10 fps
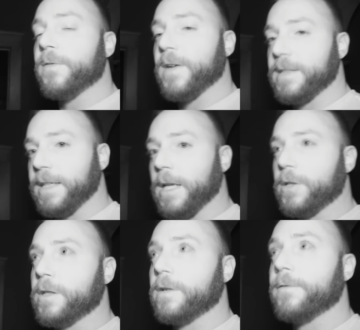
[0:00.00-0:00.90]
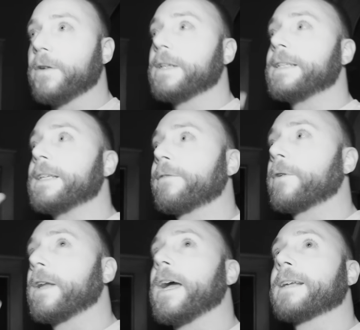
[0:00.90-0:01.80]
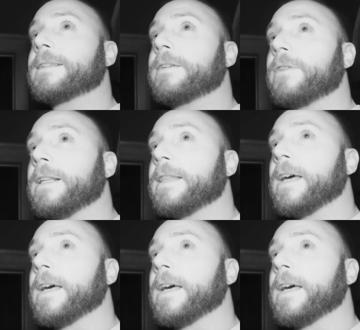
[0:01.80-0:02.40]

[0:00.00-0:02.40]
of investigation and a very different activity